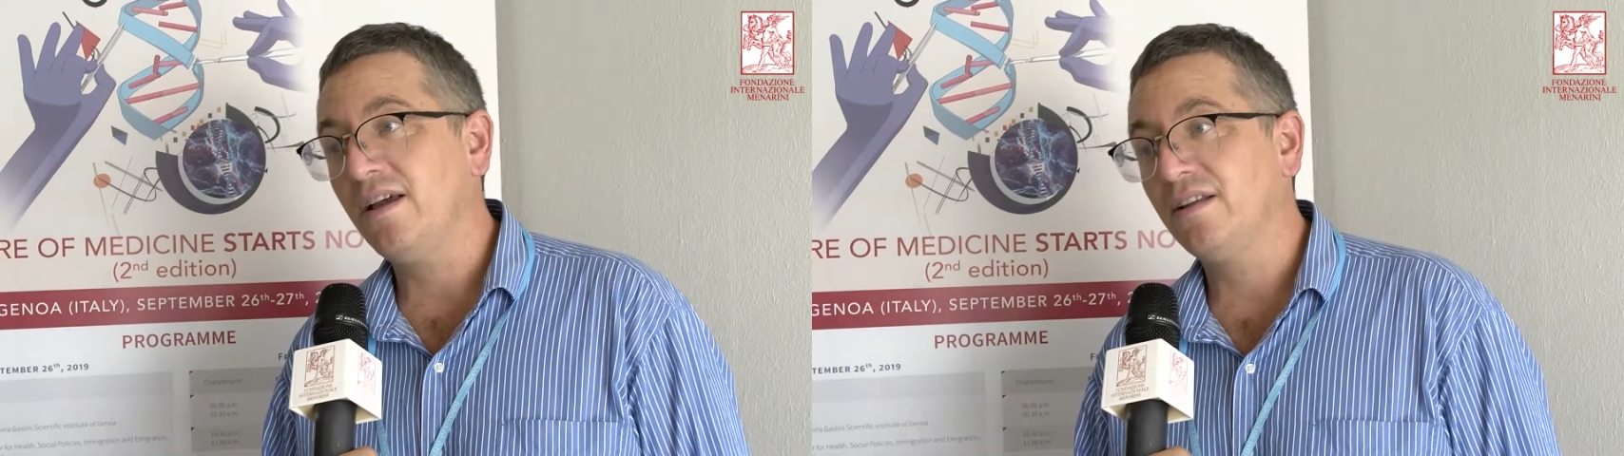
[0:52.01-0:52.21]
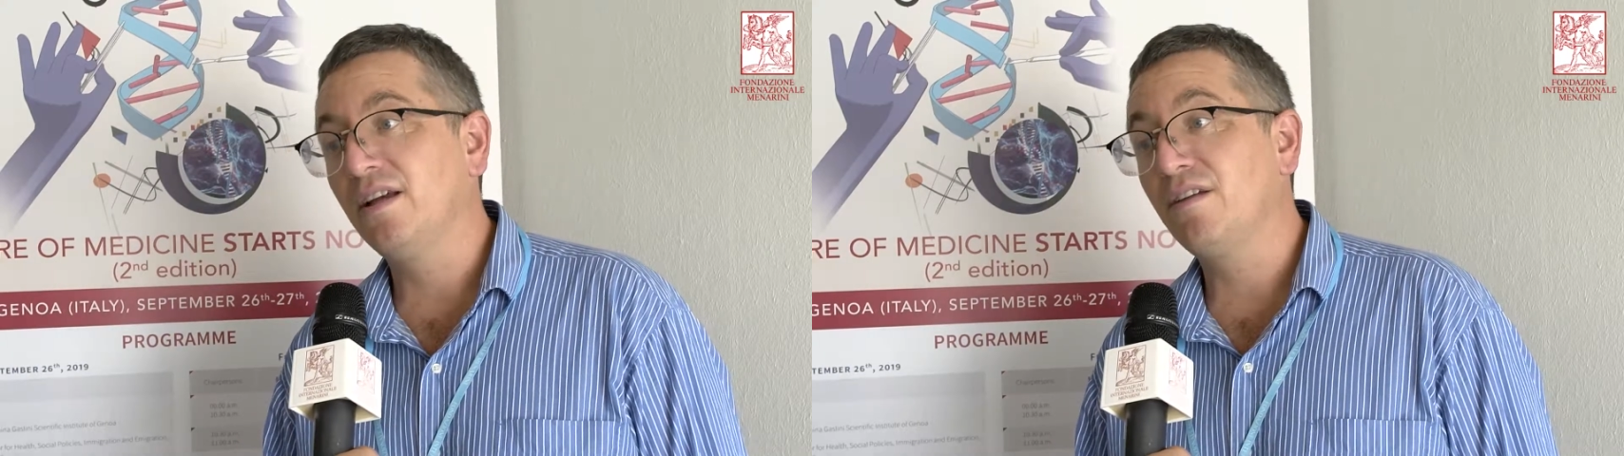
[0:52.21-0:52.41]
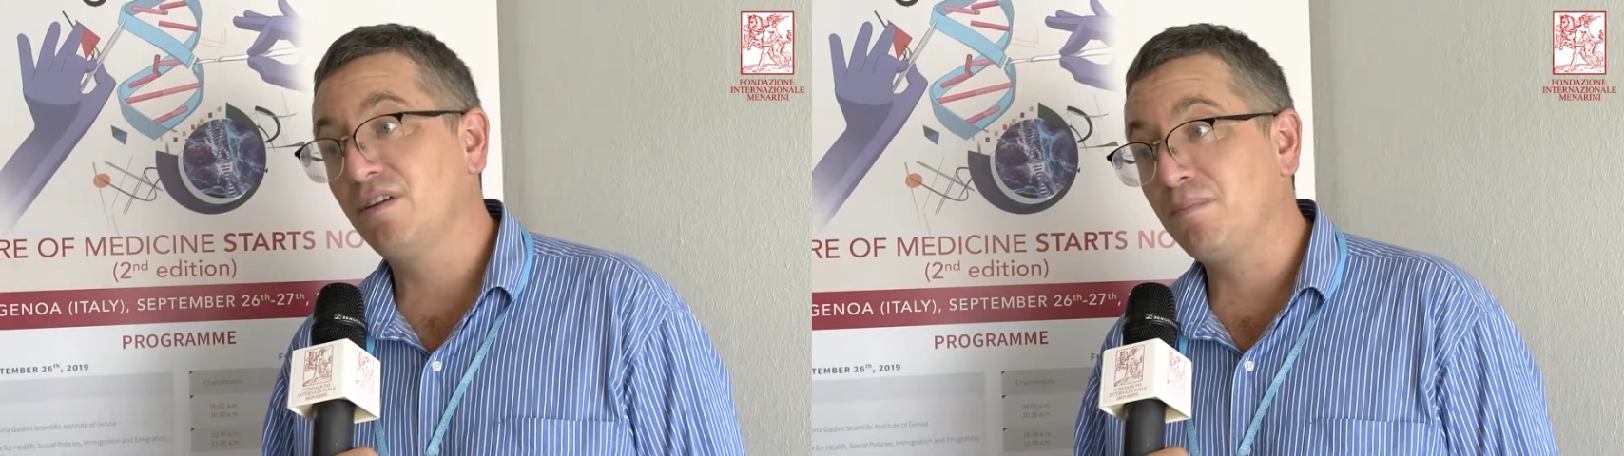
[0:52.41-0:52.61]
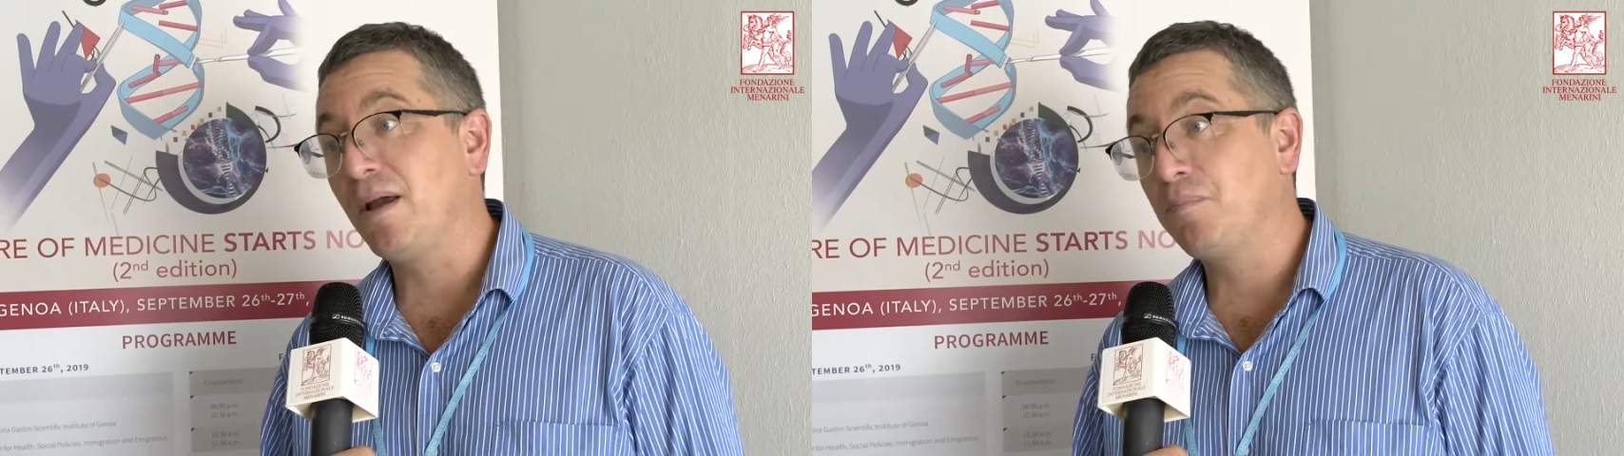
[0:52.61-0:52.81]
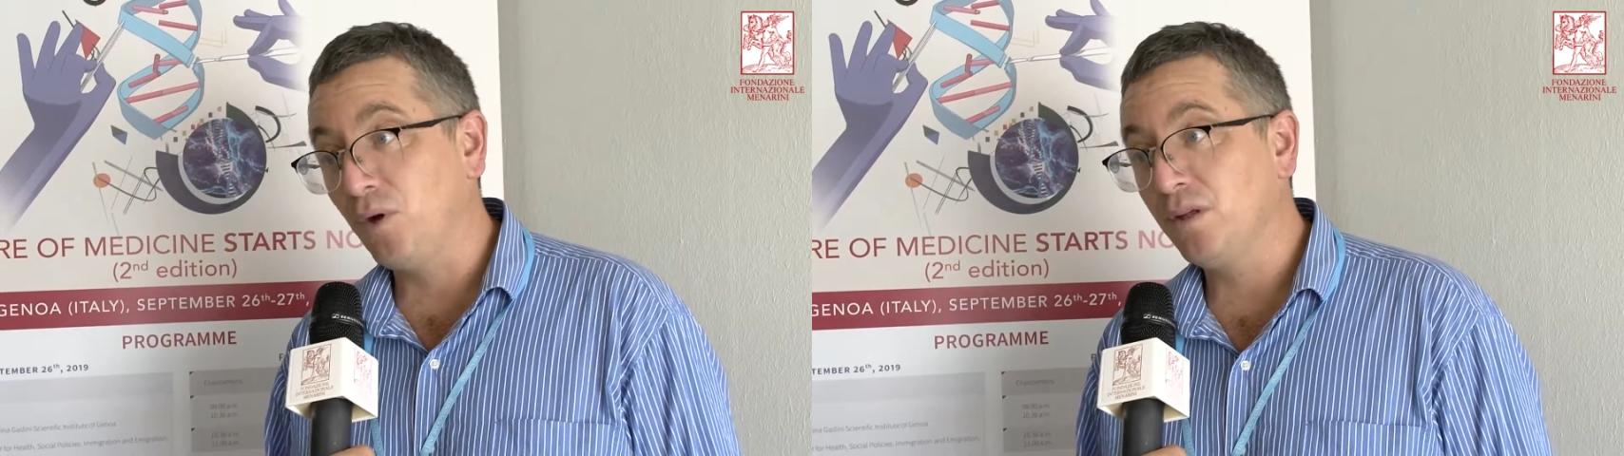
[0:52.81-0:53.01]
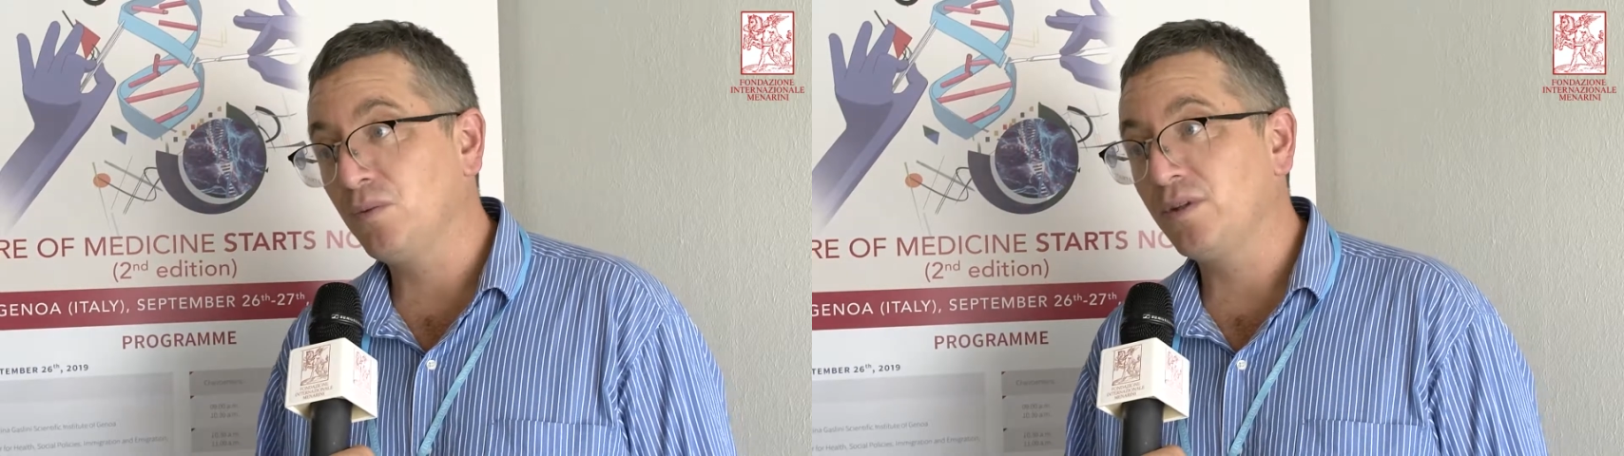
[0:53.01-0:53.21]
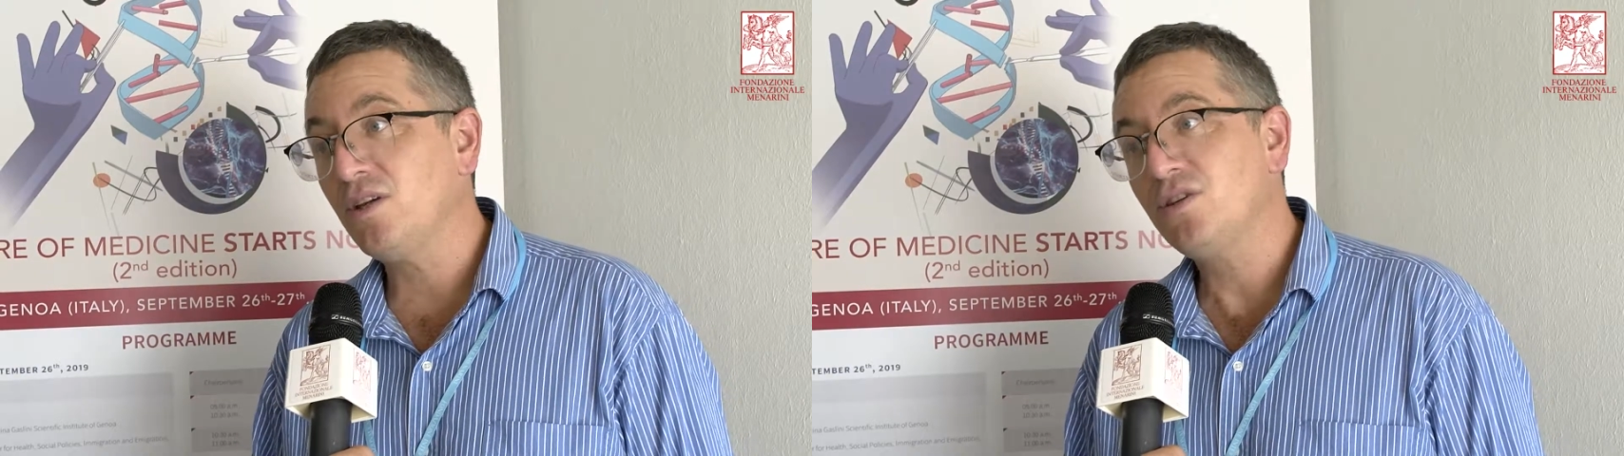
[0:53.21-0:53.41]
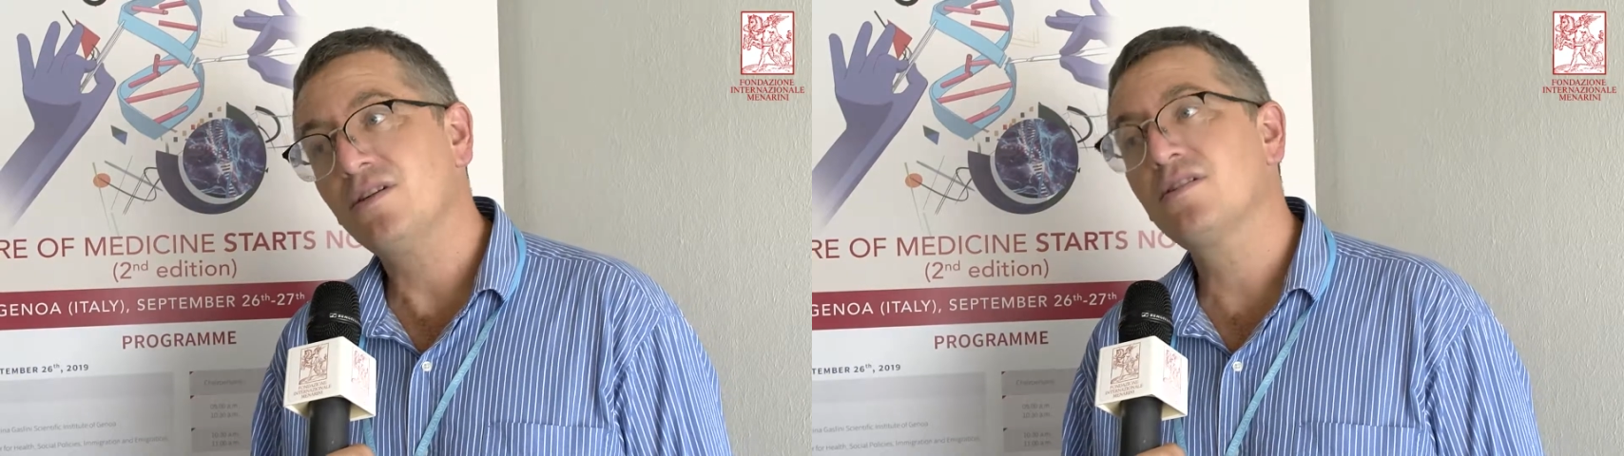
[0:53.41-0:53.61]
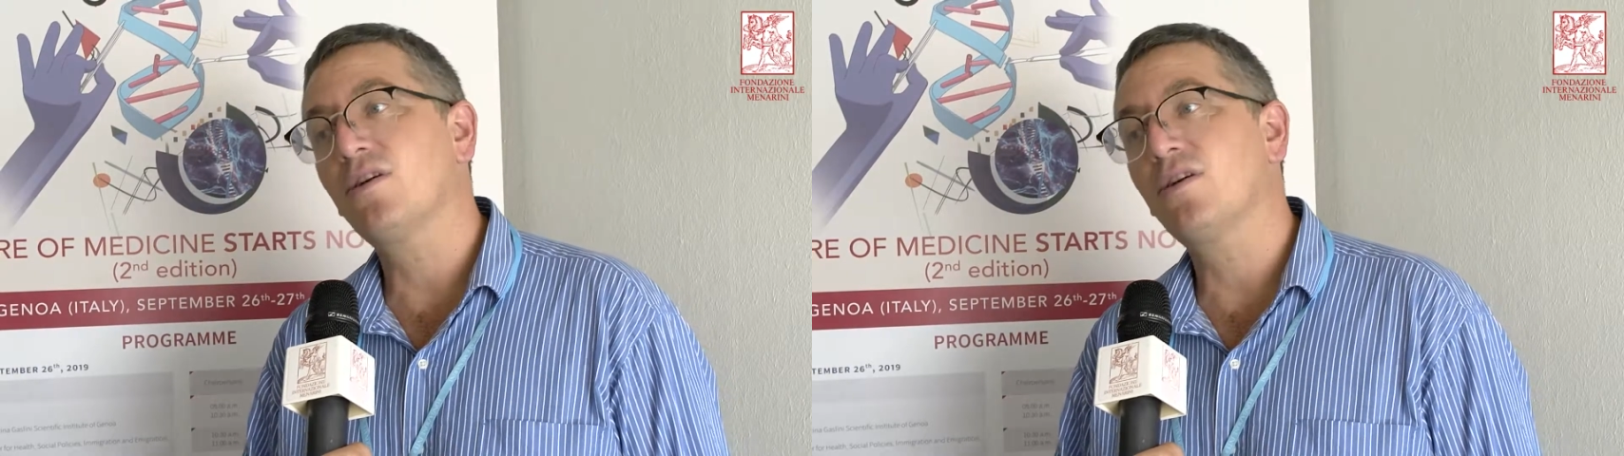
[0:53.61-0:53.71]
driven by point mutations,